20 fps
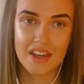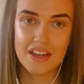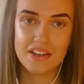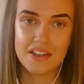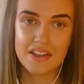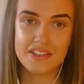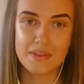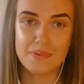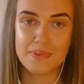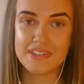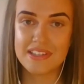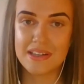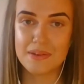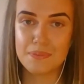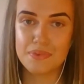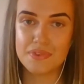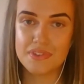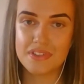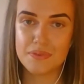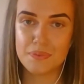Some
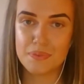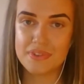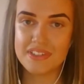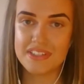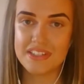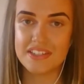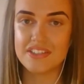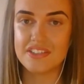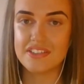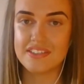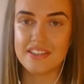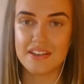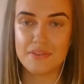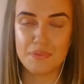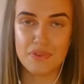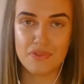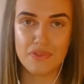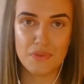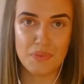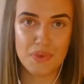examples of procedures that have
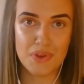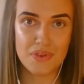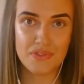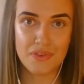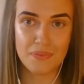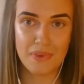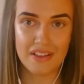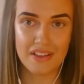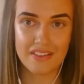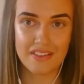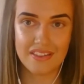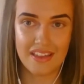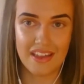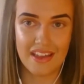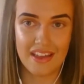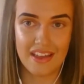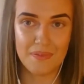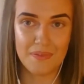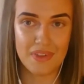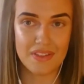been removed from
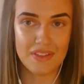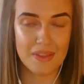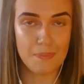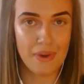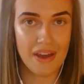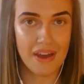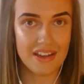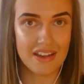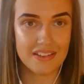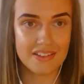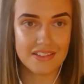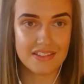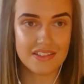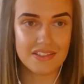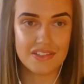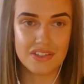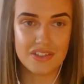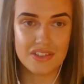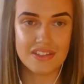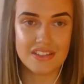healthcare in the past
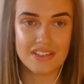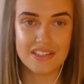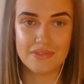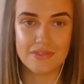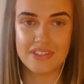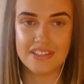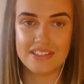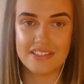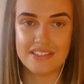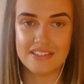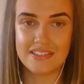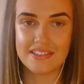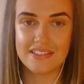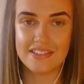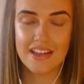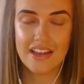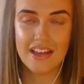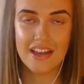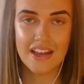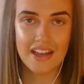due to these reasons
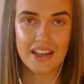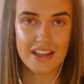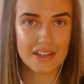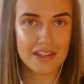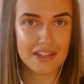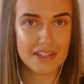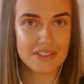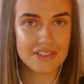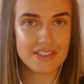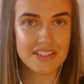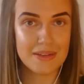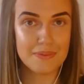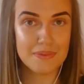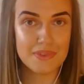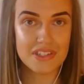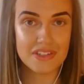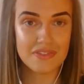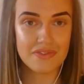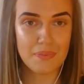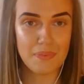include
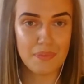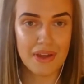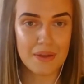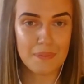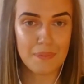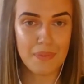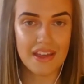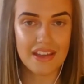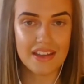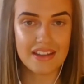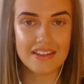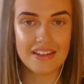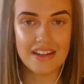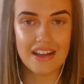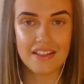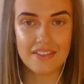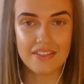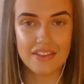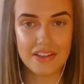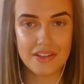imaging for back pain
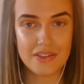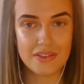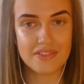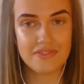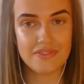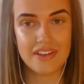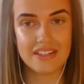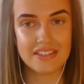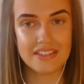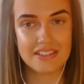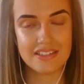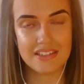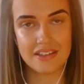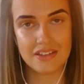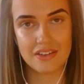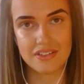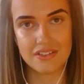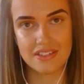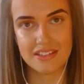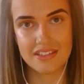and the use of
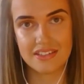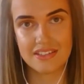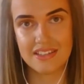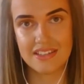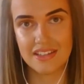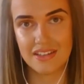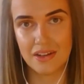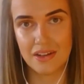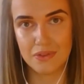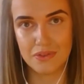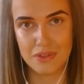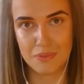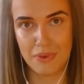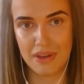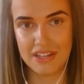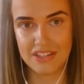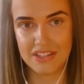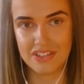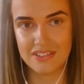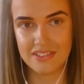antipsychotics in older
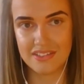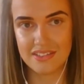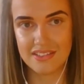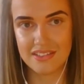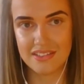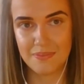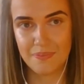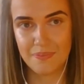patients.